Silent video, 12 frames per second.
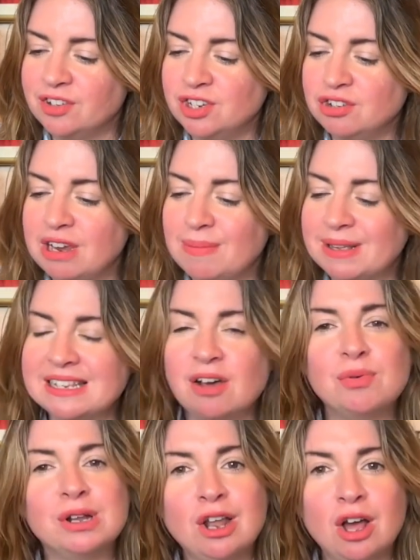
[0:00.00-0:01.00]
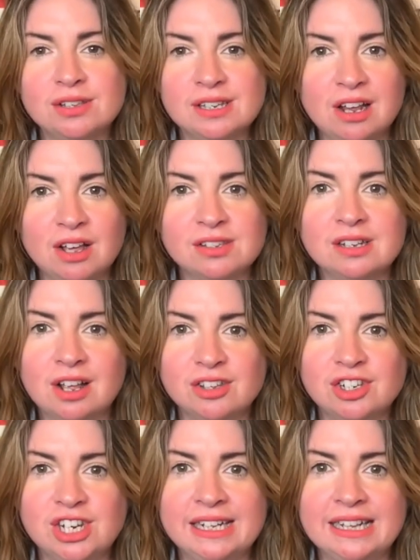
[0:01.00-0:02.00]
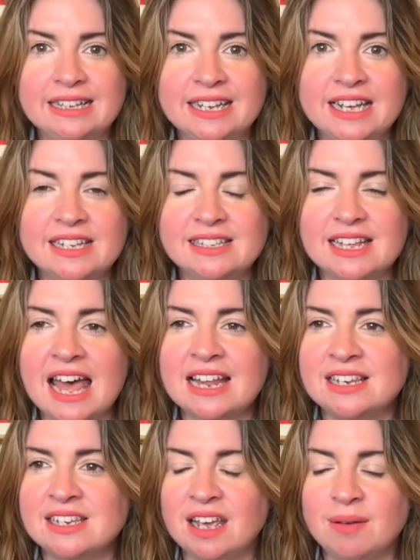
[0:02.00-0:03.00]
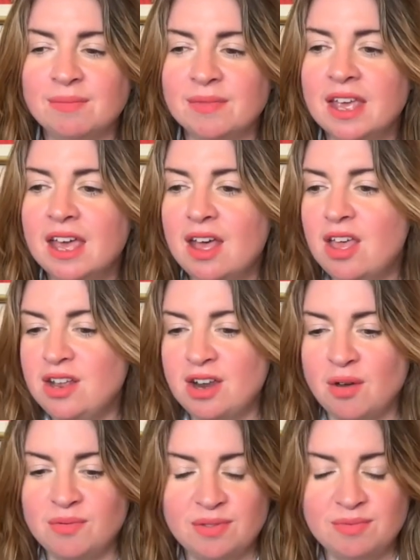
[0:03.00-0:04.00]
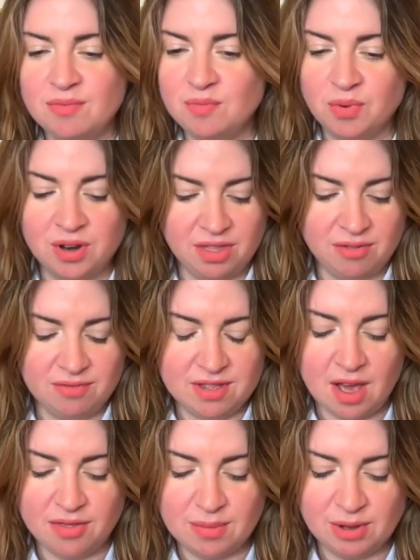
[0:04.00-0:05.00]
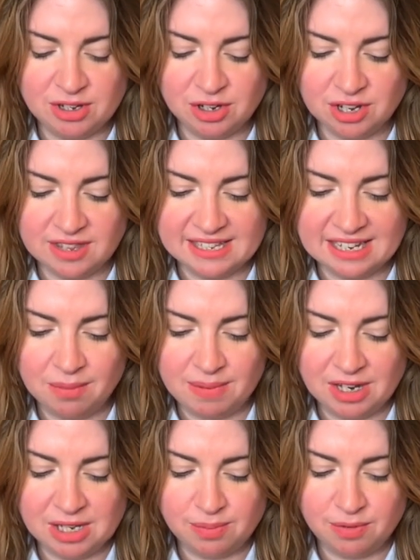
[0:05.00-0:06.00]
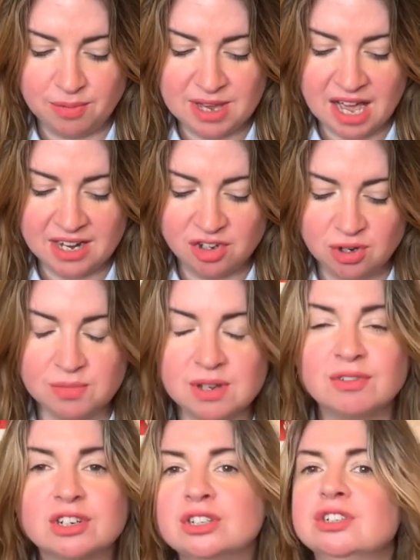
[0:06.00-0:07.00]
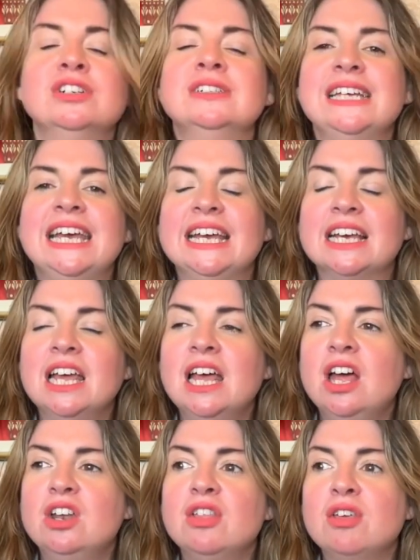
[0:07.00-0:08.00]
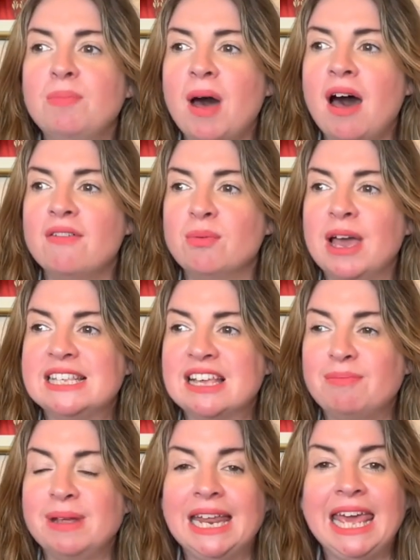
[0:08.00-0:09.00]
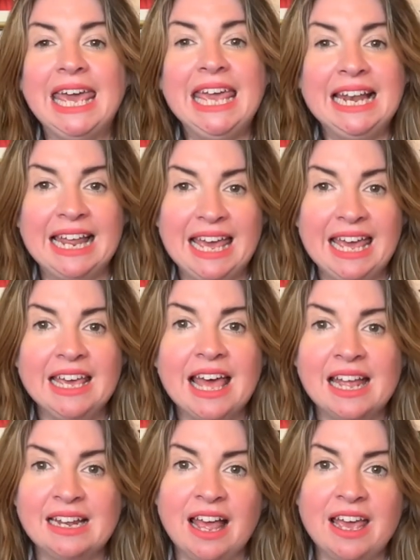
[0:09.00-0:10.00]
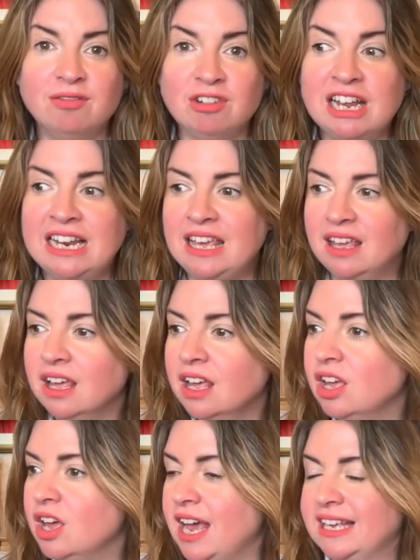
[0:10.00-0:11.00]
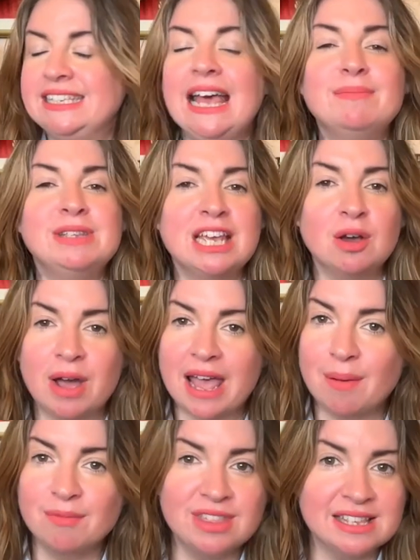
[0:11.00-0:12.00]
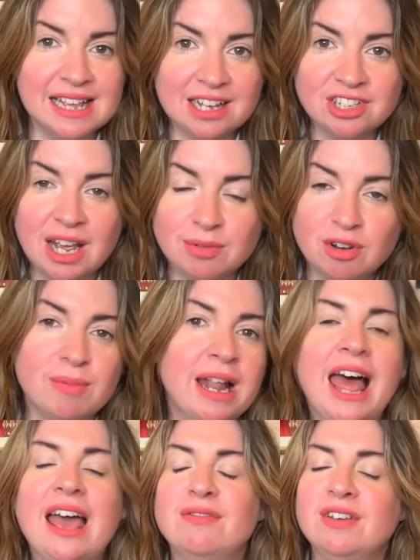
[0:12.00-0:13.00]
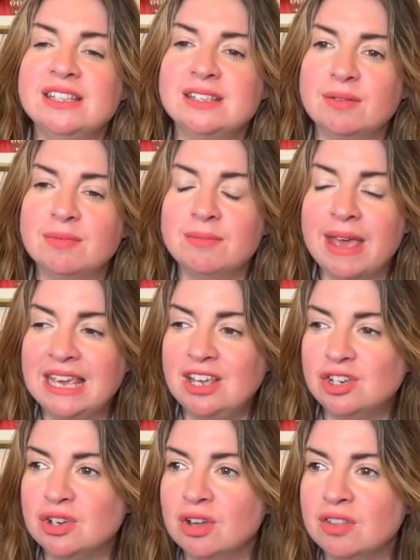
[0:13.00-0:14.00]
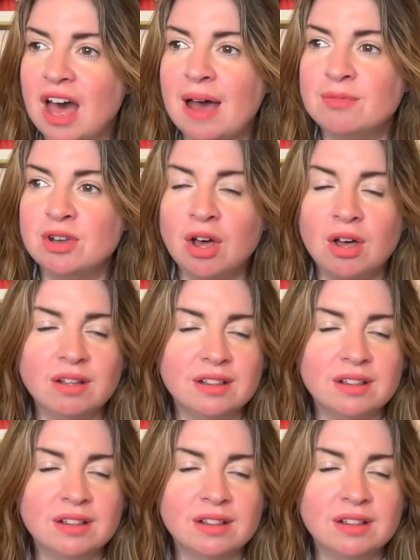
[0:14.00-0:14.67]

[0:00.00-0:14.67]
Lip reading: just treat myself with lots and lots and lots of gentleness. And, one of the, I think we touched on this a little bit just before we kind of jumped on recording. Another part of the ways I've been healing and like really accepting who I am for this next chapter of my life is making sure that I'm